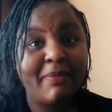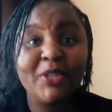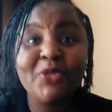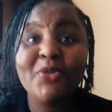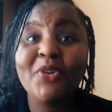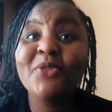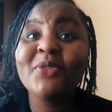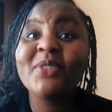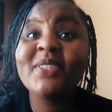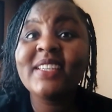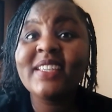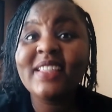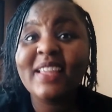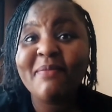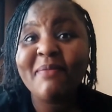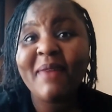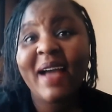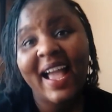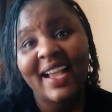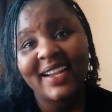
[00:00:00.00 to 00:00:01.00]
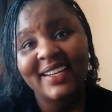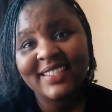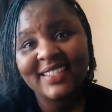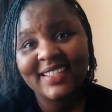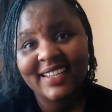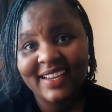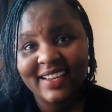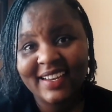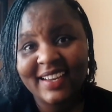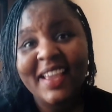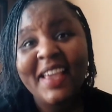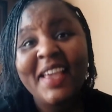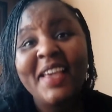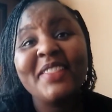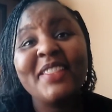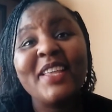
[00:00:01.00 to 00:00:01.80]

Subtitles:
but when you see them acting,